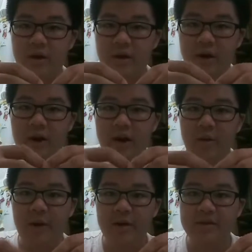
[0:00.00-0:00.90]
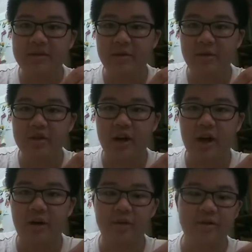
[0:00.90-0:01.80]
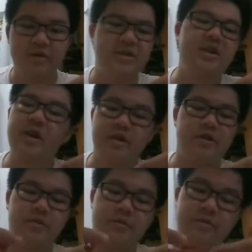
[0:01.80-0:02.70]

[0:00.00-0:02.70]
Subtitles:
Hey, am I considering a child a teenager?